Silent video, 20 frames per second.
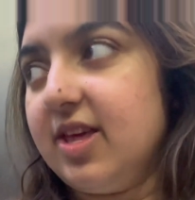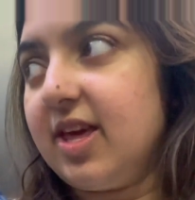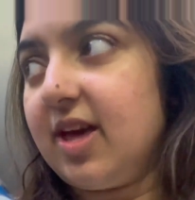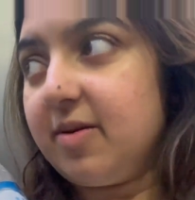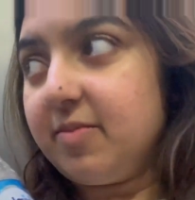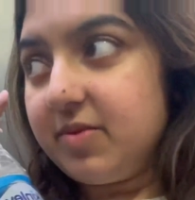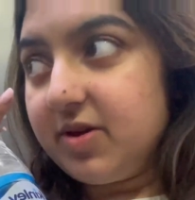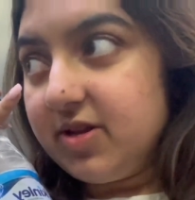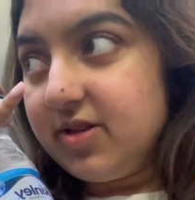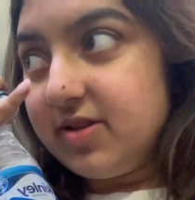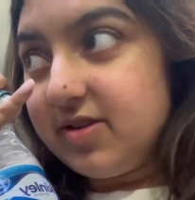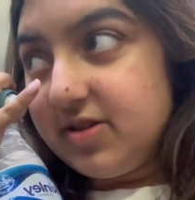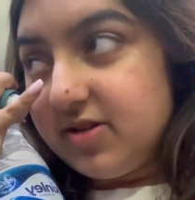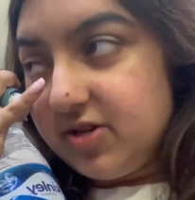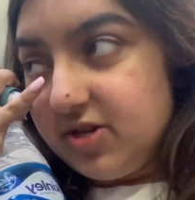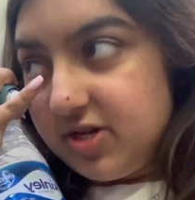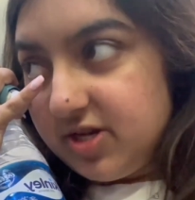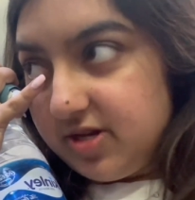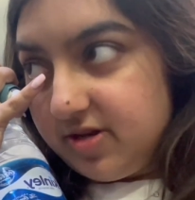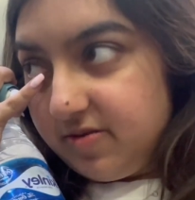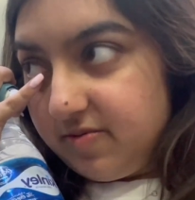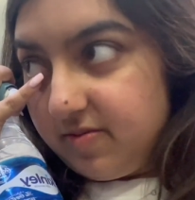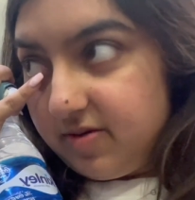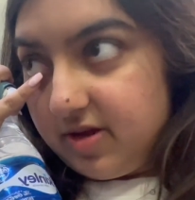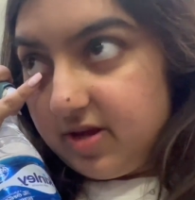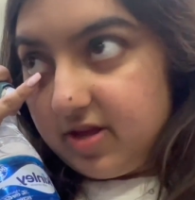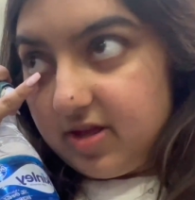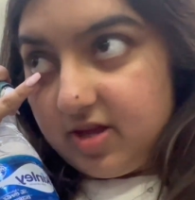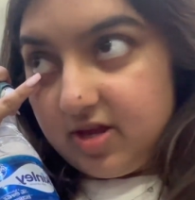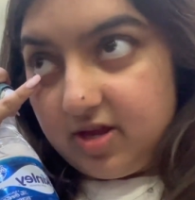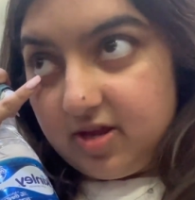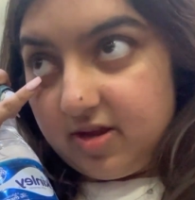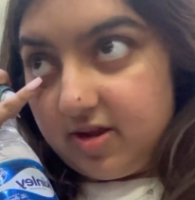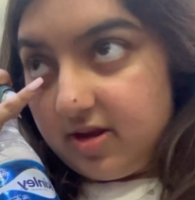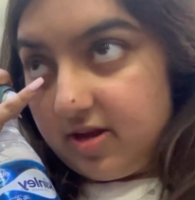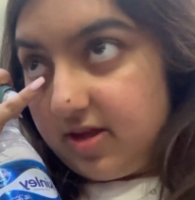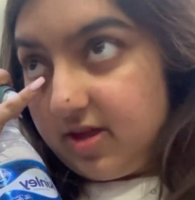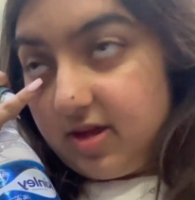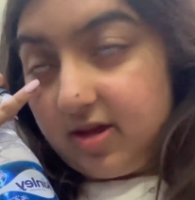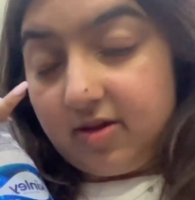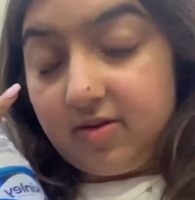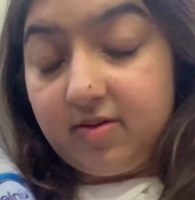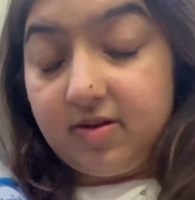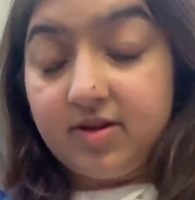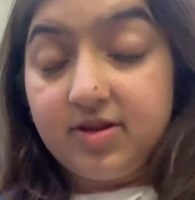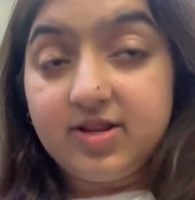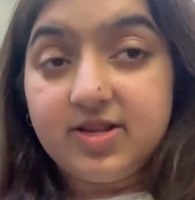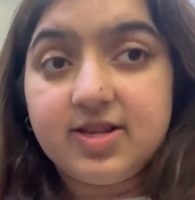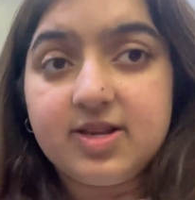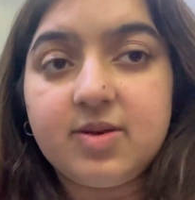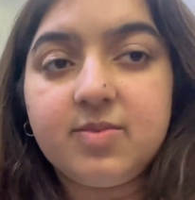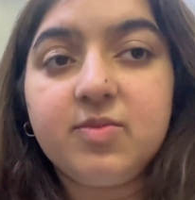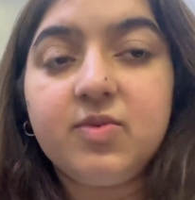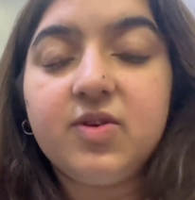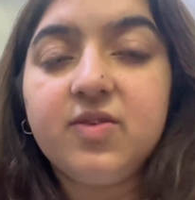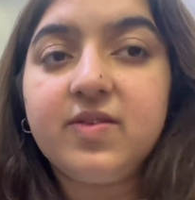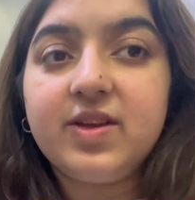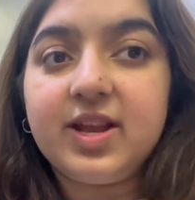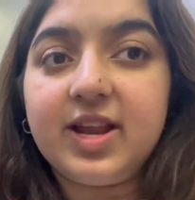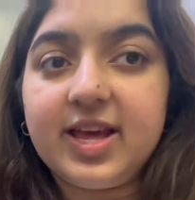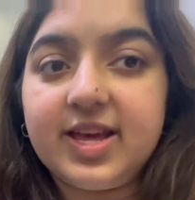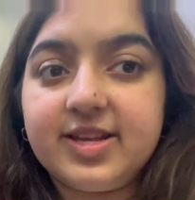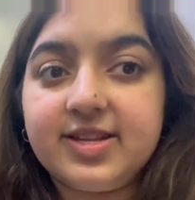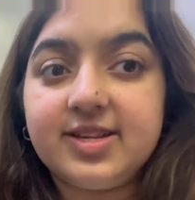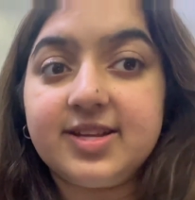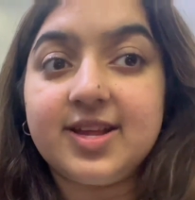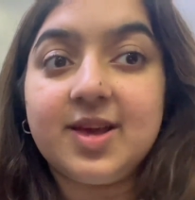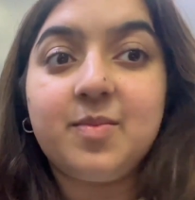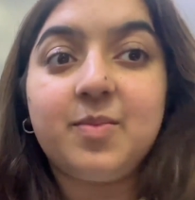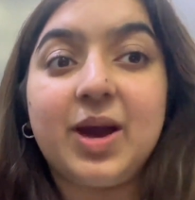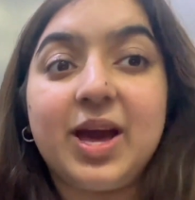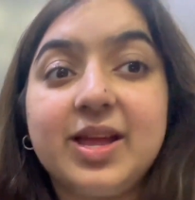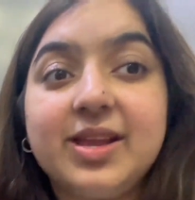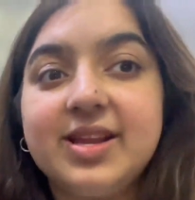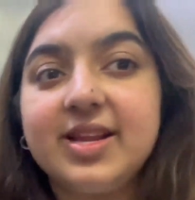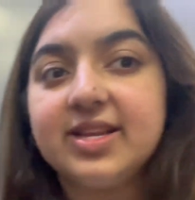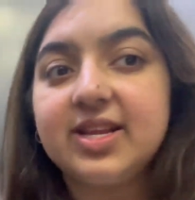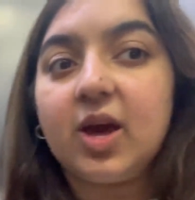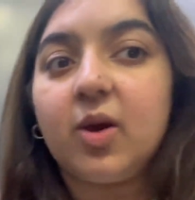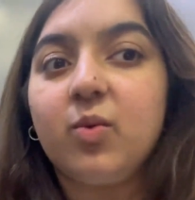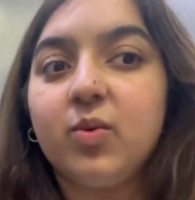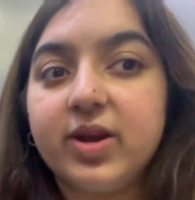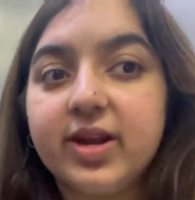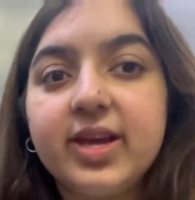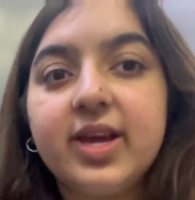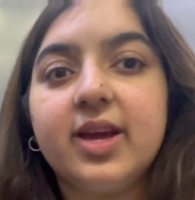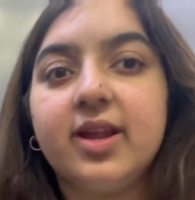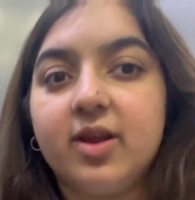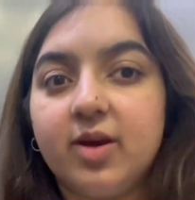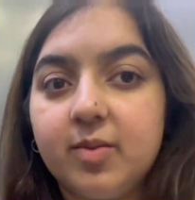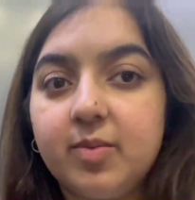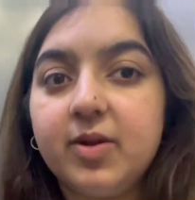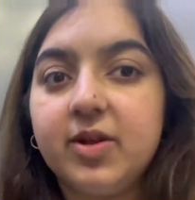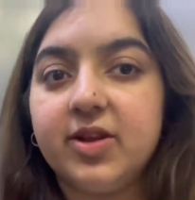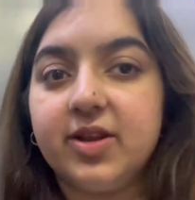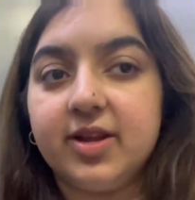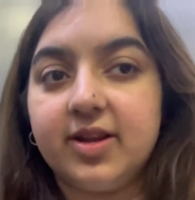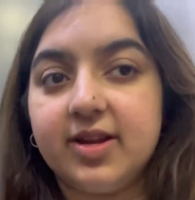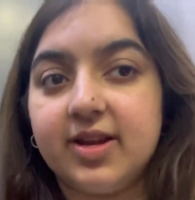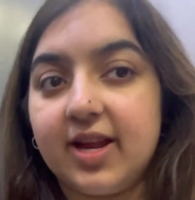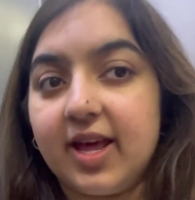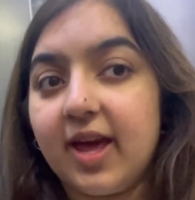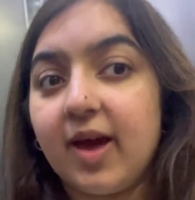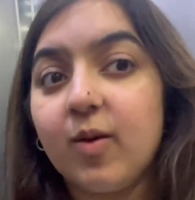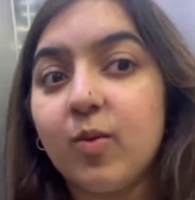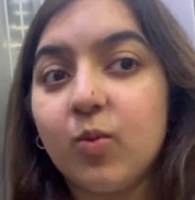Yeah, I'm going to the gym, and then I think we're going to see a movie later today. But I want to get an upload done today.